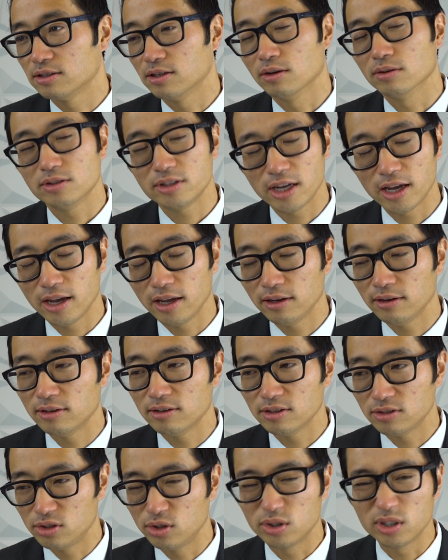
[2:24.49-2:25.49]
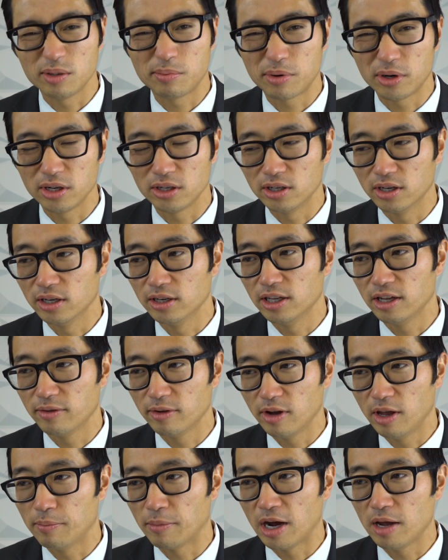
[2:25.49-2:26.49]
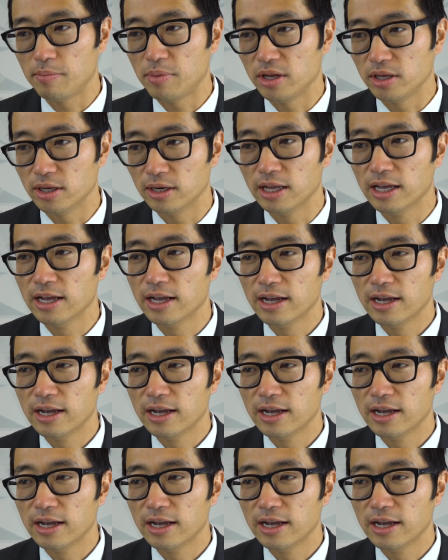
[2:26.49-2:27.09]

So ten is usually pretty good, in my opinion.